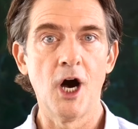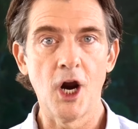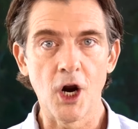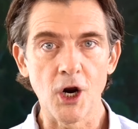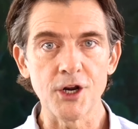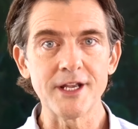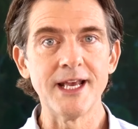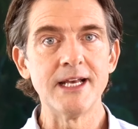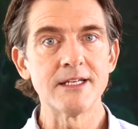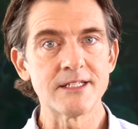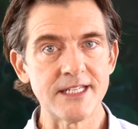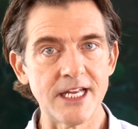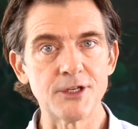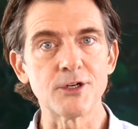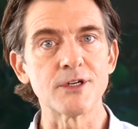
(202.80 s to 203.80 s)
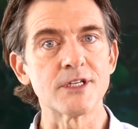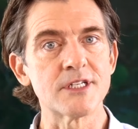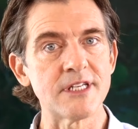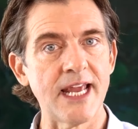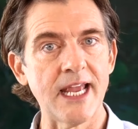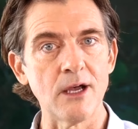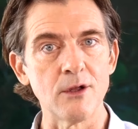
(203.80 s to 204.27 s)
Heart centered
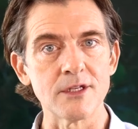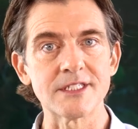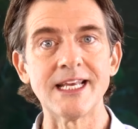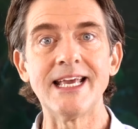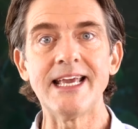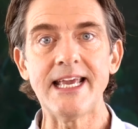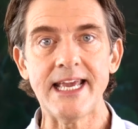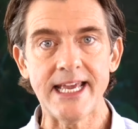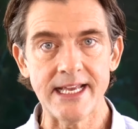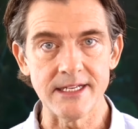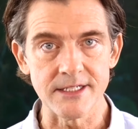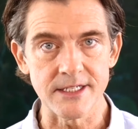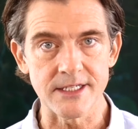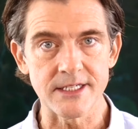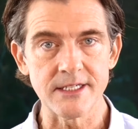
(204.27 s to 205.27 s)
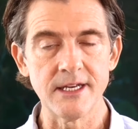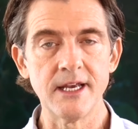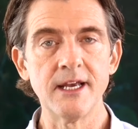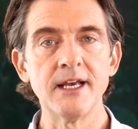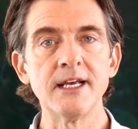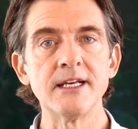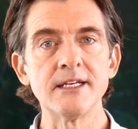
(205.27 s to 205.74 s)
sales is
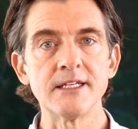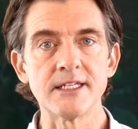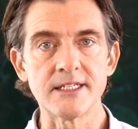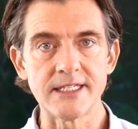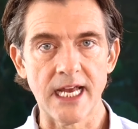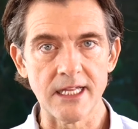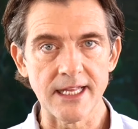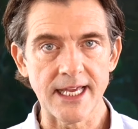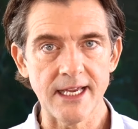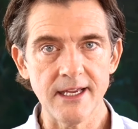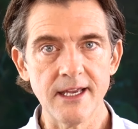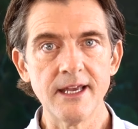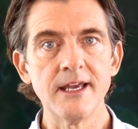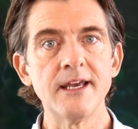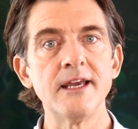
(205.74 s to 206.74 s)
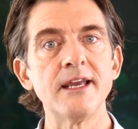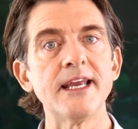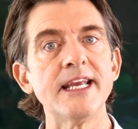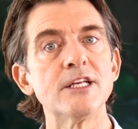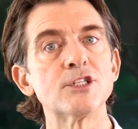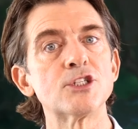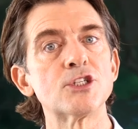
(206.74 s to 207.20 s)
selling,
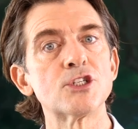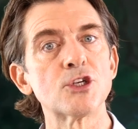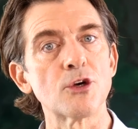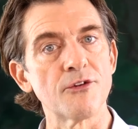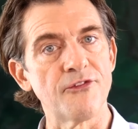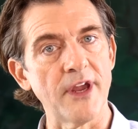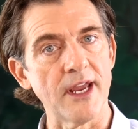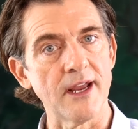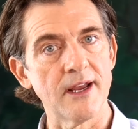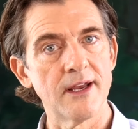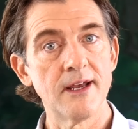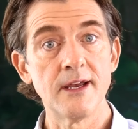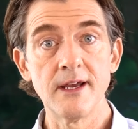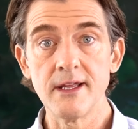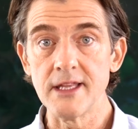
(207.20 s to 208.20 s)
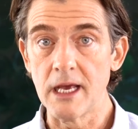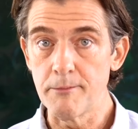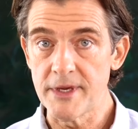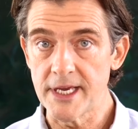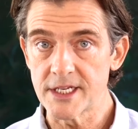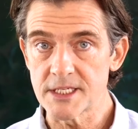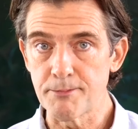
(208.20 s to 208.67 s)
is serving. Let
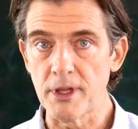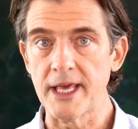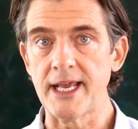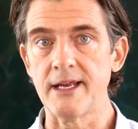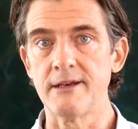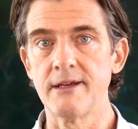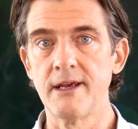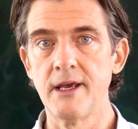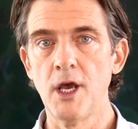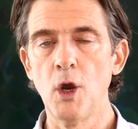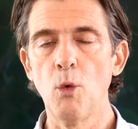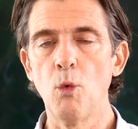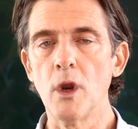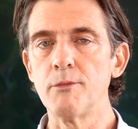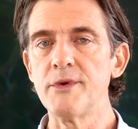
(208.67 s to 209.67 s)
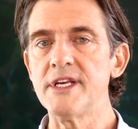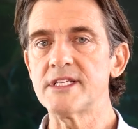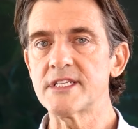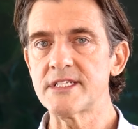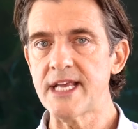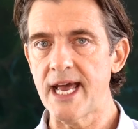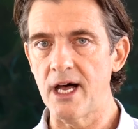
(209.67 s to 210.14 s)
me explain. When we
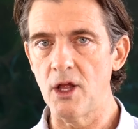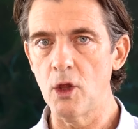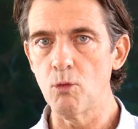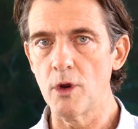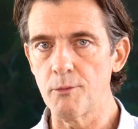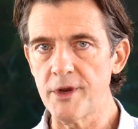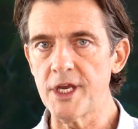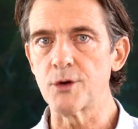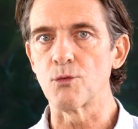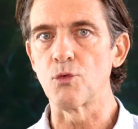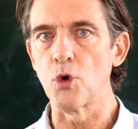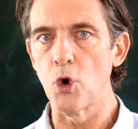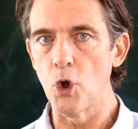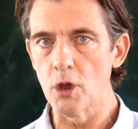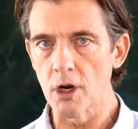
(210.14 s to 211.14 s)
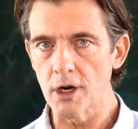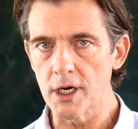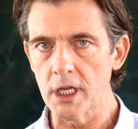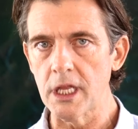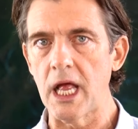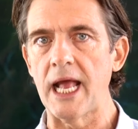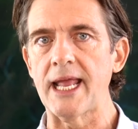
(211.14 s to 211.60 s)
sell, when we enroll our
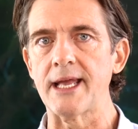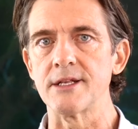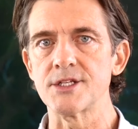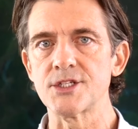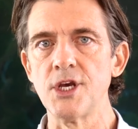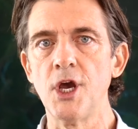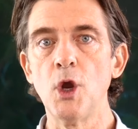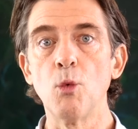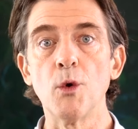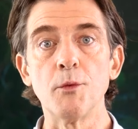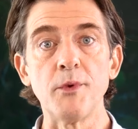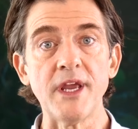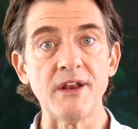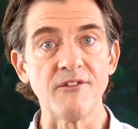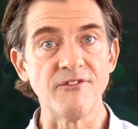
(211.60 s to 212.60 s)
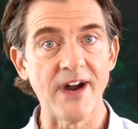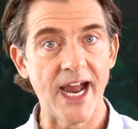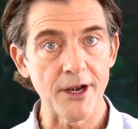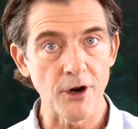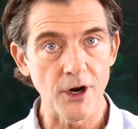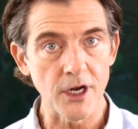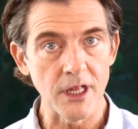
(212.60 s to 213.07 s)
clients, when we
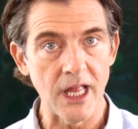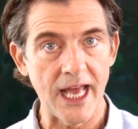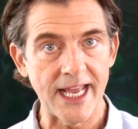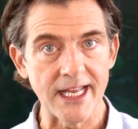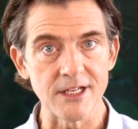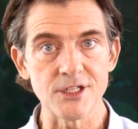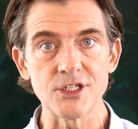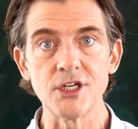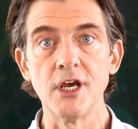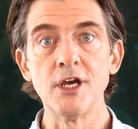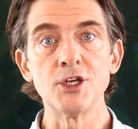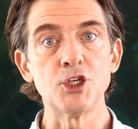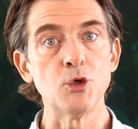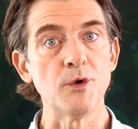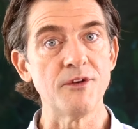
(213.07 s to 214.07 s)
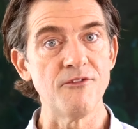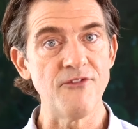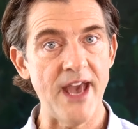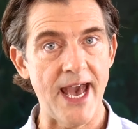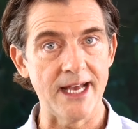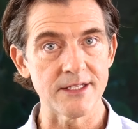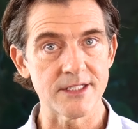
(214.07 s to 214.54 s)
invite our clients to
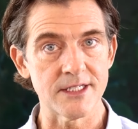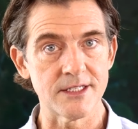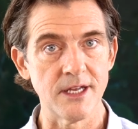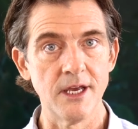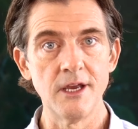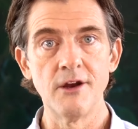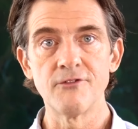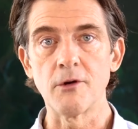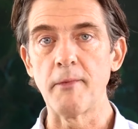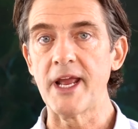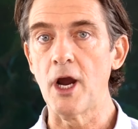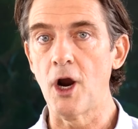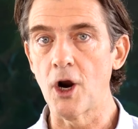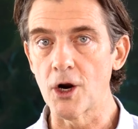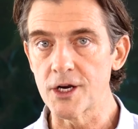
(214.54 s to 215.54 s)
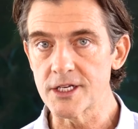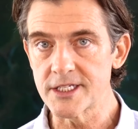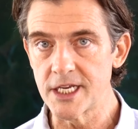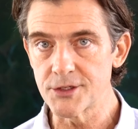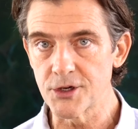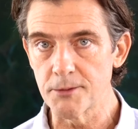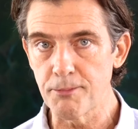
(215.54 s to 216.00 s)
invest from a heart
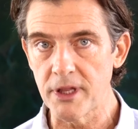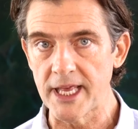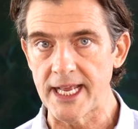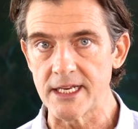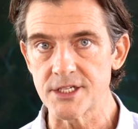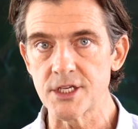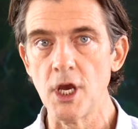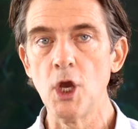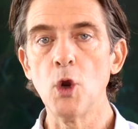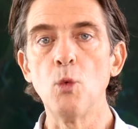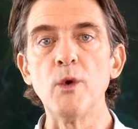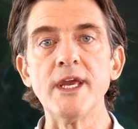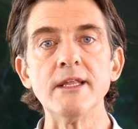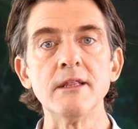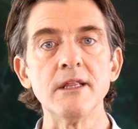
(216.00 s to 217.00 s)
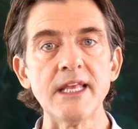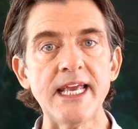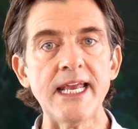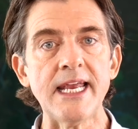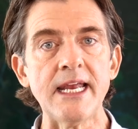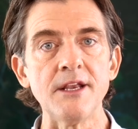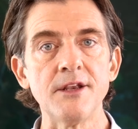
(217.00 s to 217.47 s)
centered place, we
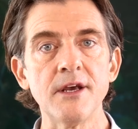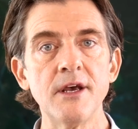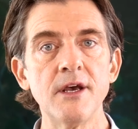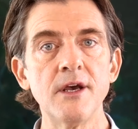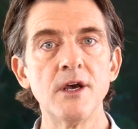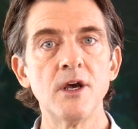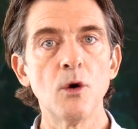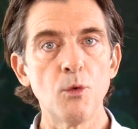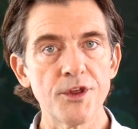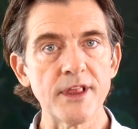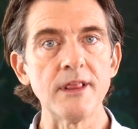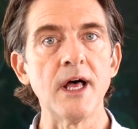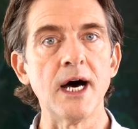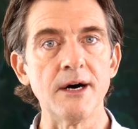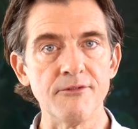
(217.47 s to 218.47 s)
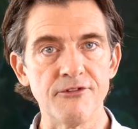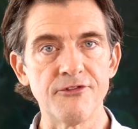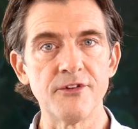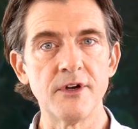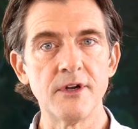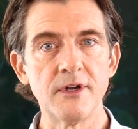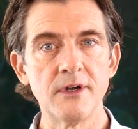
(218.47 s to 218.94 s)
lead with love.
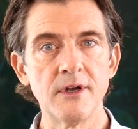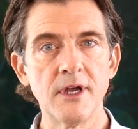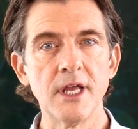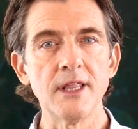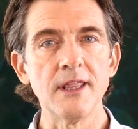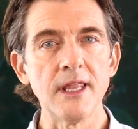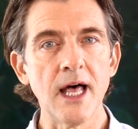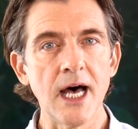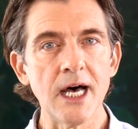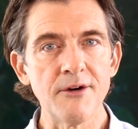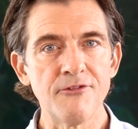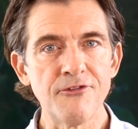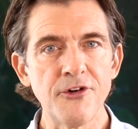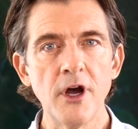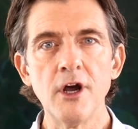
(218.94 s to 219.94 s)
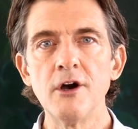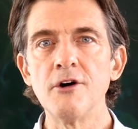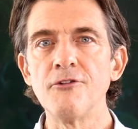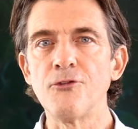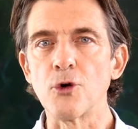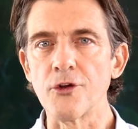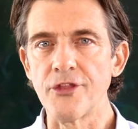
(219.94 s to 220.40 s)
Love
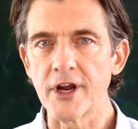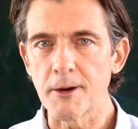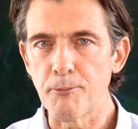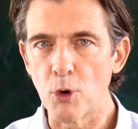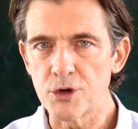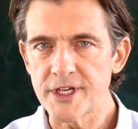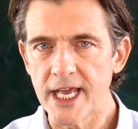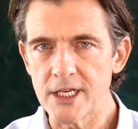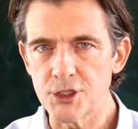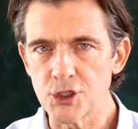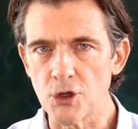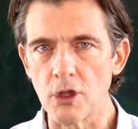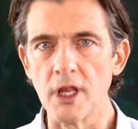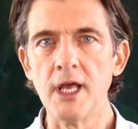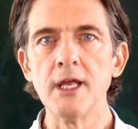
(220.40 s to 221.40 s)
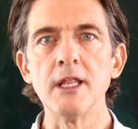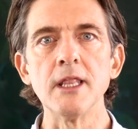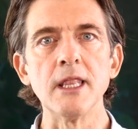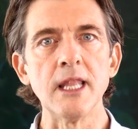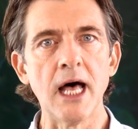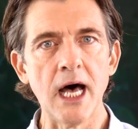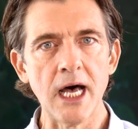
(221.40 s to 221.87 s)
for their potential,
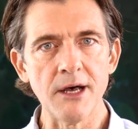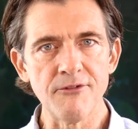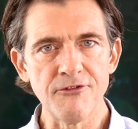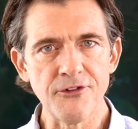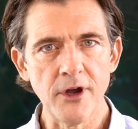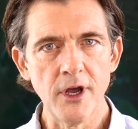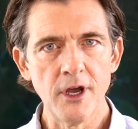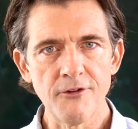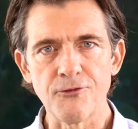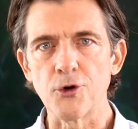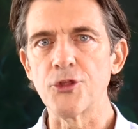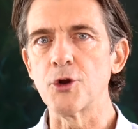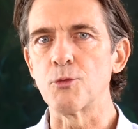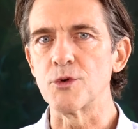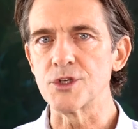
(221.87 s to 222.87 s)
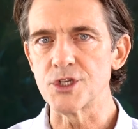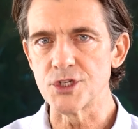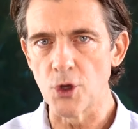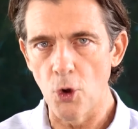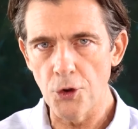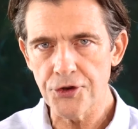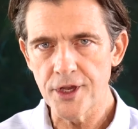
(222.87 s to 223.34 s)
love for the
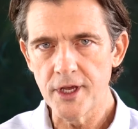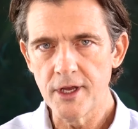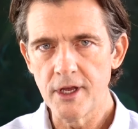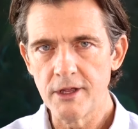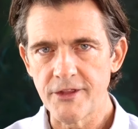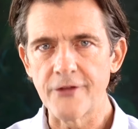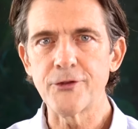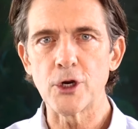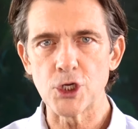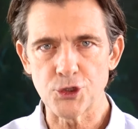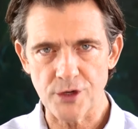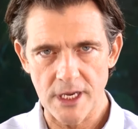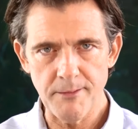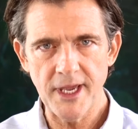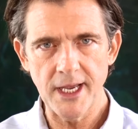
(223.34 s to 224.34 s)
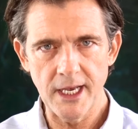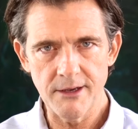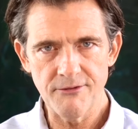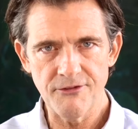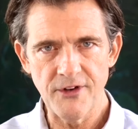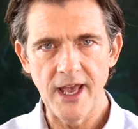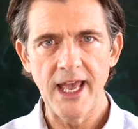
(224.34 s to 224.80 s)
result that they're dreaming
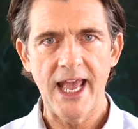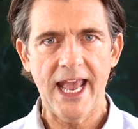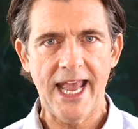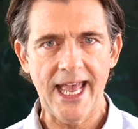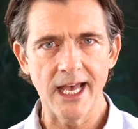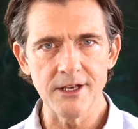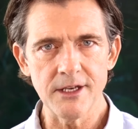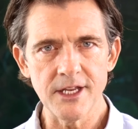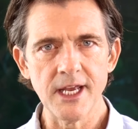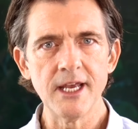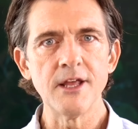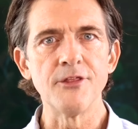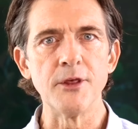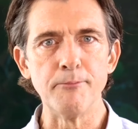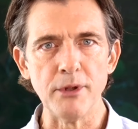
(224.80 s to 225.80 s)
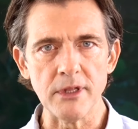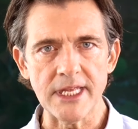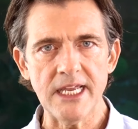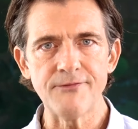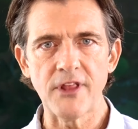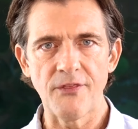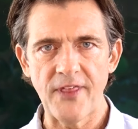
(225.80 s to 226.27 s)
of, and the
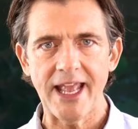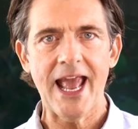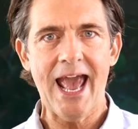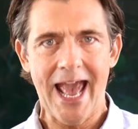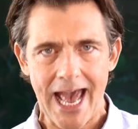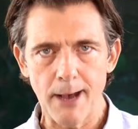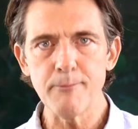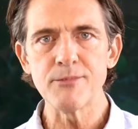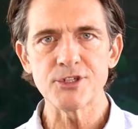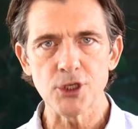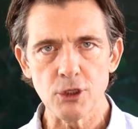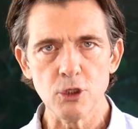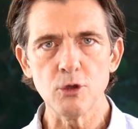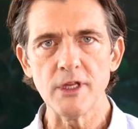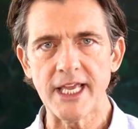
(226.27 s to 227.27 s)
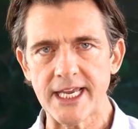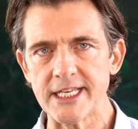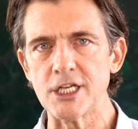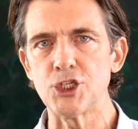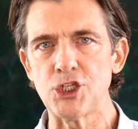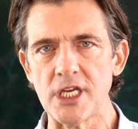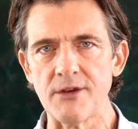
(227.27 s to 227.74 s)
belief that they absolutely can
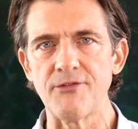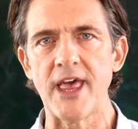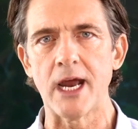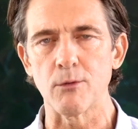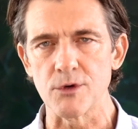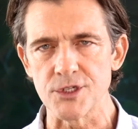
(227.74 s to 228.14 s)
achieve that